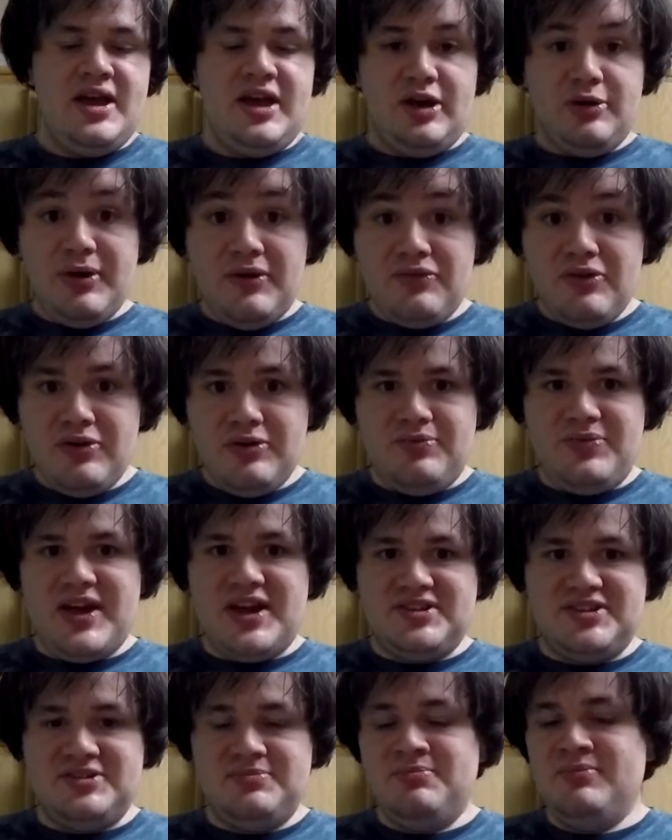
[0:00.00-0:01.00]
However,
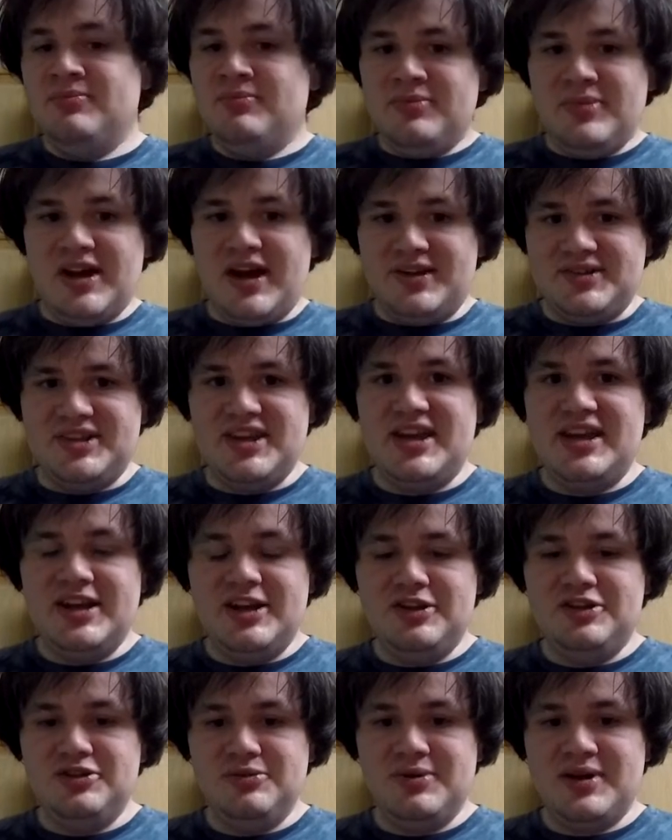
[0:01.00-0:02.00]
that's not
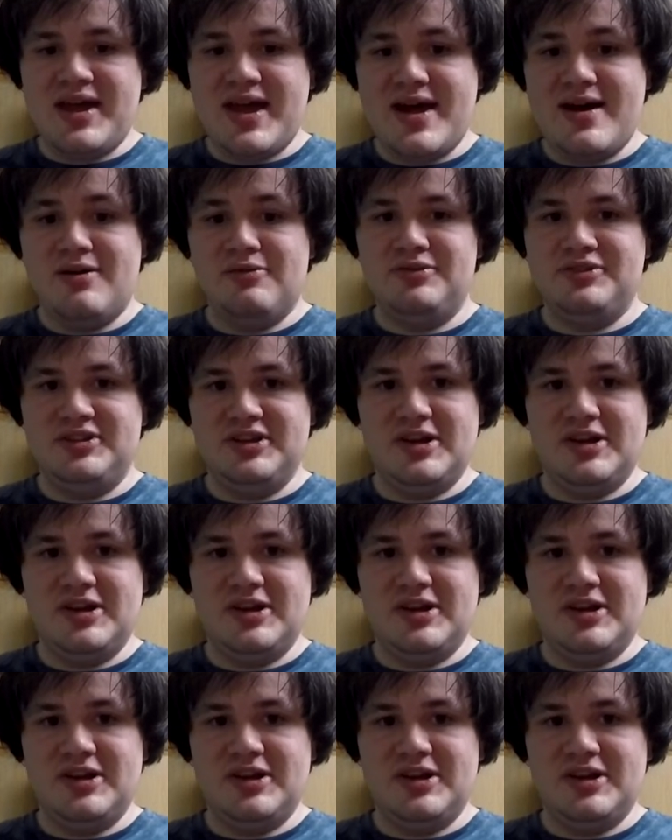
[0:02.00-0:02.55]
taking into account